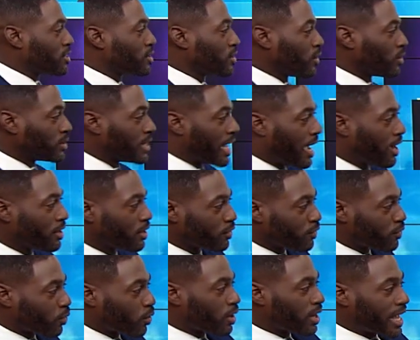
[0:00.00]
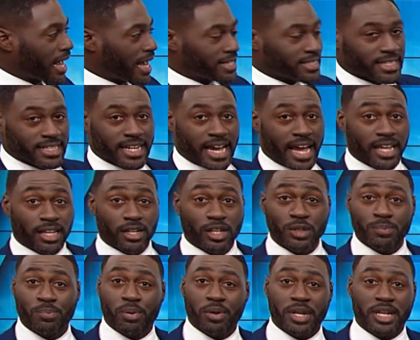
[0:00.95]
sold out, your forecast tonight
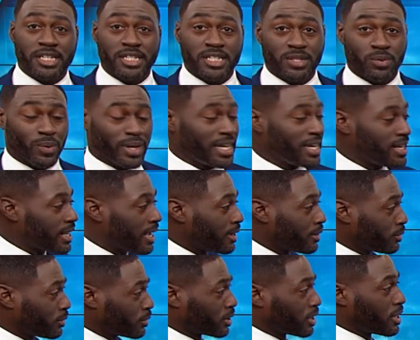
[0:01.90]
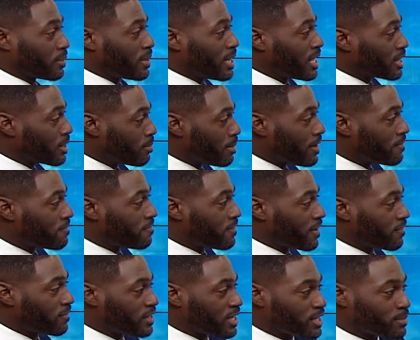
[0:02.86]
looks pretty sweet. Uh, we're going to be in the mid
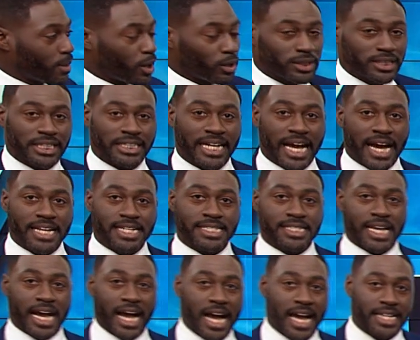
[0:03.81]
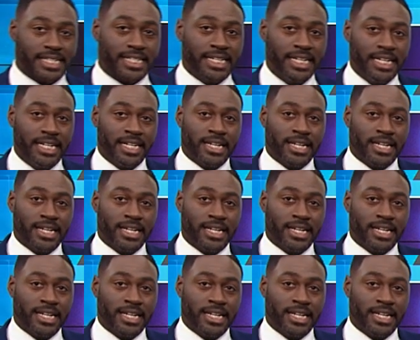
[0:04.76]
50s, mostly cloudy skies.